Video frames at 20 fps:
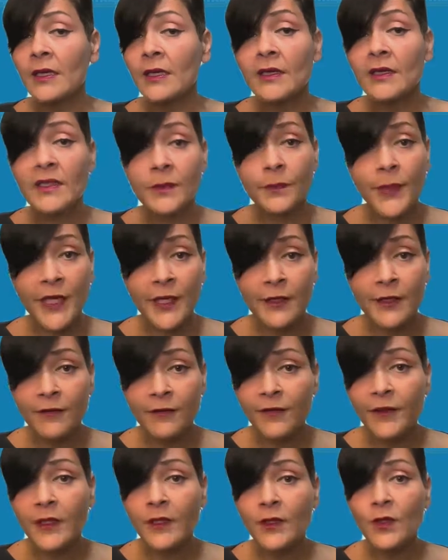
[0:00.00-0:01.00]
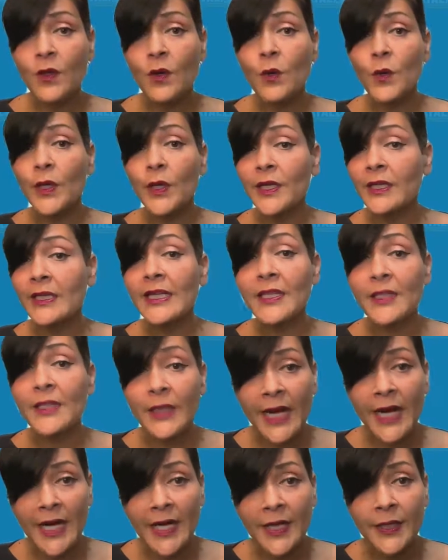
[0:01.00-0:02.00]
Speaker Fillercorn, Leader
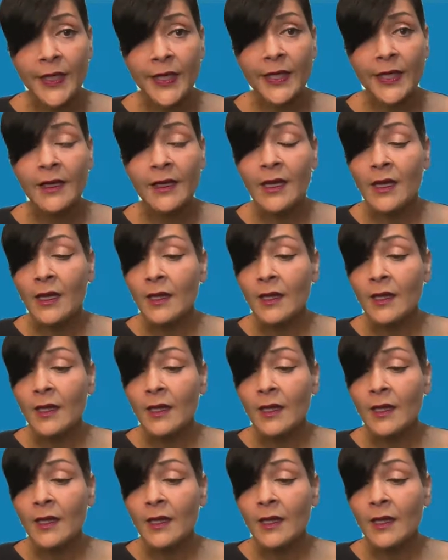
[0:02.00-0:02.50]
Herring.